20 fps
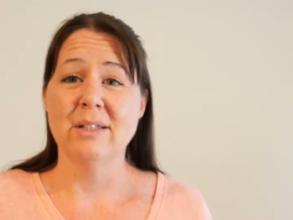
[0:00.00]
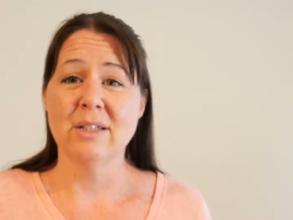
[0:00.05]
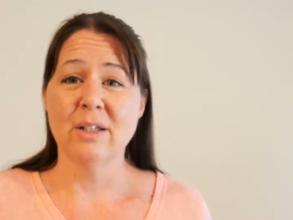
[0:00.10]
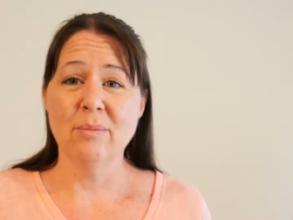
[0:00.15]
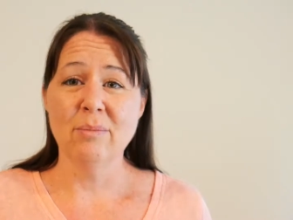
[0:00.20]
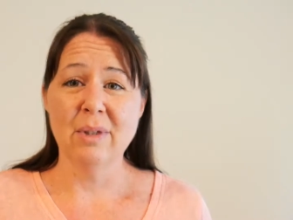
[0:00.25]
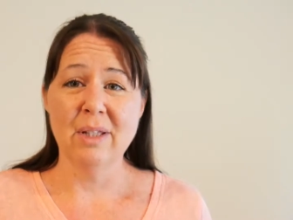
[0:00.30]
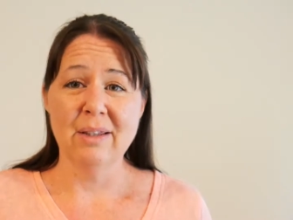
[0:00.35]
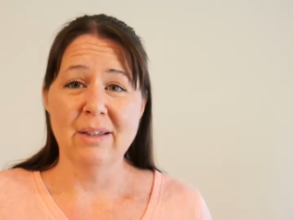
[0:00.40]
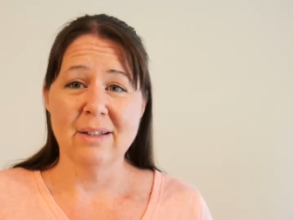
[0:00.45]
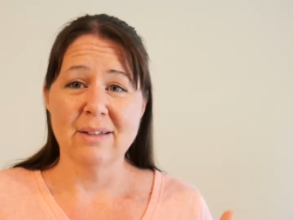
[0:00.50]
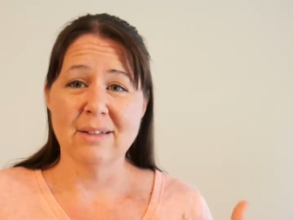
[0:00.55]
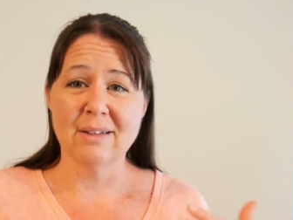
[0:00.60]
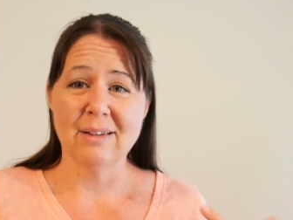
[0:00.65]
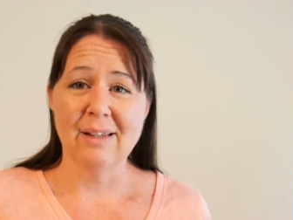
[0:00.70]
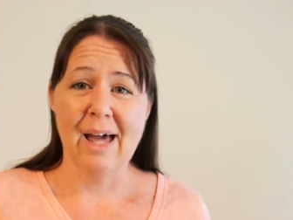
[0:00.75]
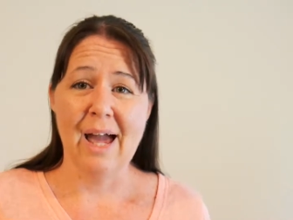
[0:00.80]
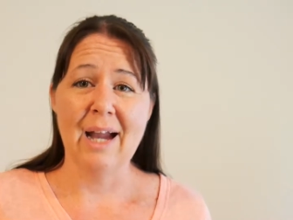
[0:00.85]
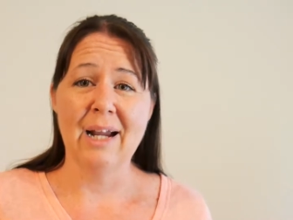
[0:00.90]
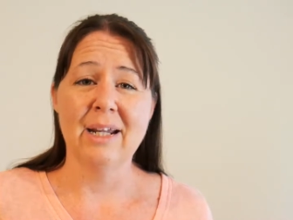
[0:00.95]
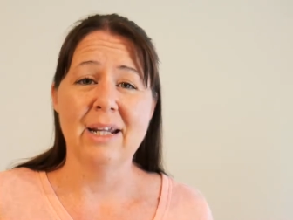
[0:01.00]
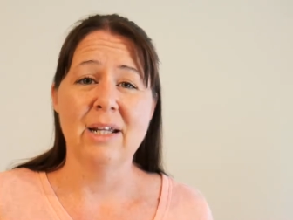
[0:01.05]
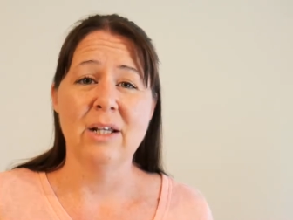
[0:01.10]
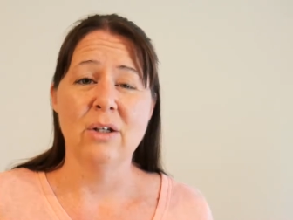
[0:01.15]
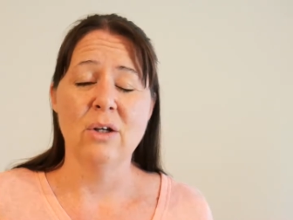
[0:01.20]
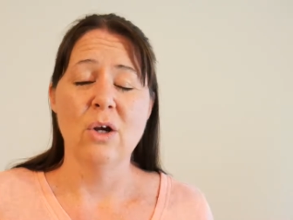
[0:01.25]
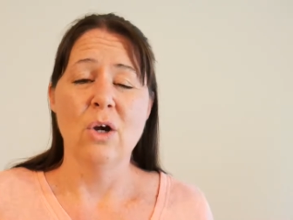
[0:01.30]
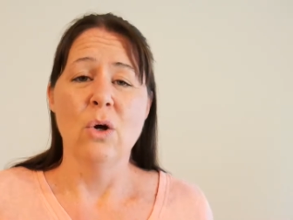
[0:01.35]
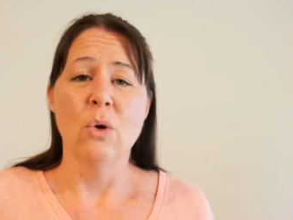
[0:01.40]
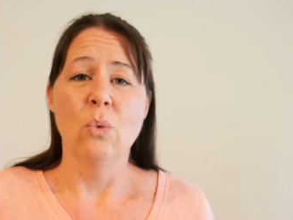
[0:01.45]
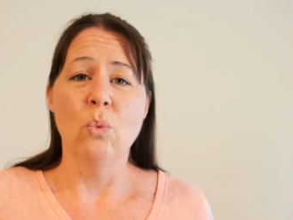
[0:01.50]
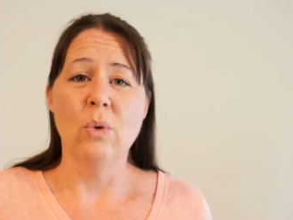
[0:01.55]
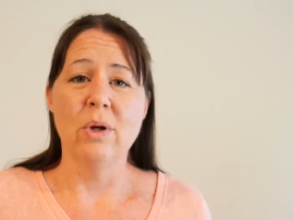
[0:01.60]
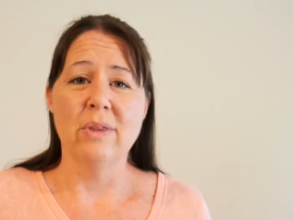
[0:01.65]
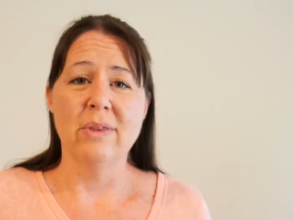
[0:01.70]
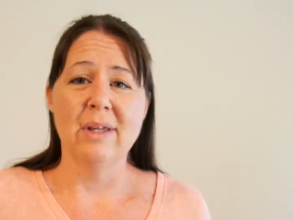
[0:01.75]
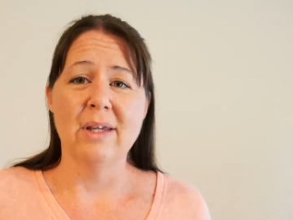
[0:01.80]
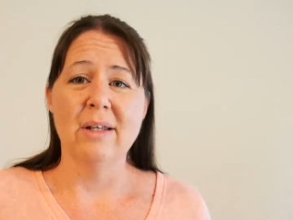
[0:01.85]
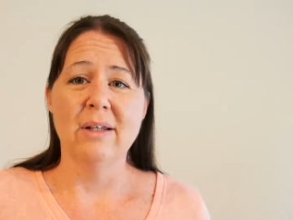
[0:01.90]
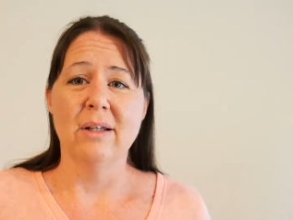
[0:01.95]
Something that's lacking
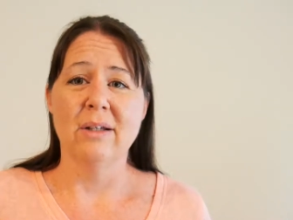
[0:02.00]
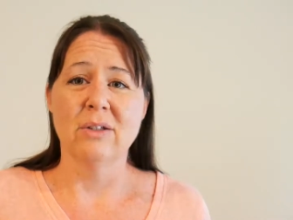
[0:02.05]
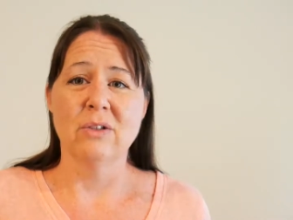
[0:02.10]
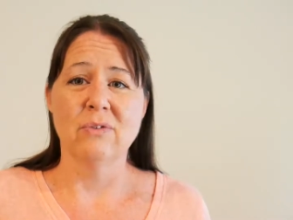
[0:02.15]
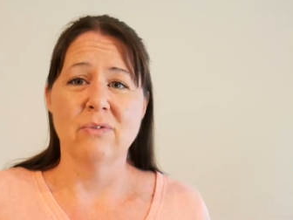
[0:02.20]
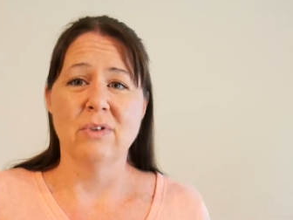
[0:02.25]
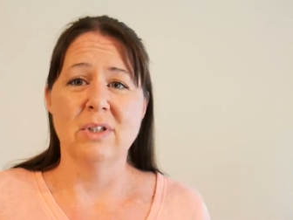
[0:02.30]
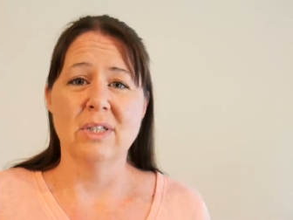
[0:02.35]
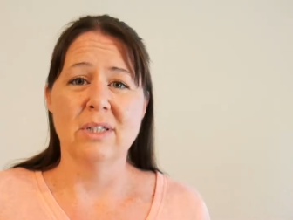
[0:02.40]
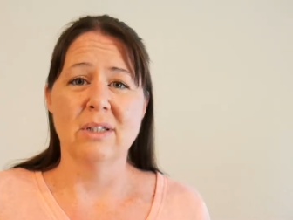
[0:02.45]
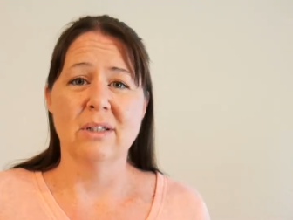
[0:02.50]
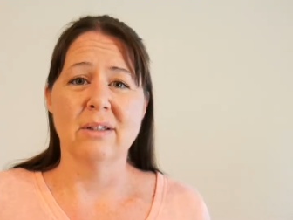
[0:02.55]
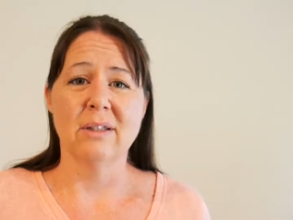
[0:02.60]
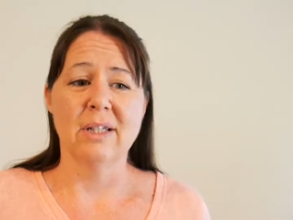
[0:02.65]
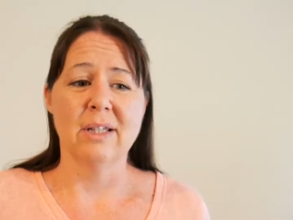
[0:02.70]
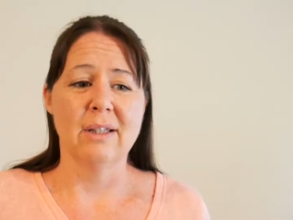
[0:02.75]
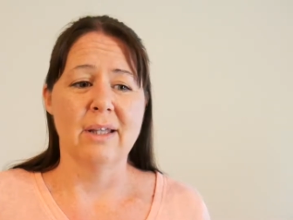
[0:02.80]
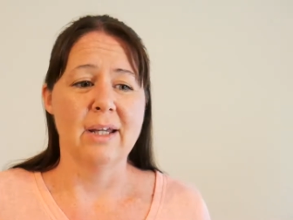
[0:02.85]
within us physically,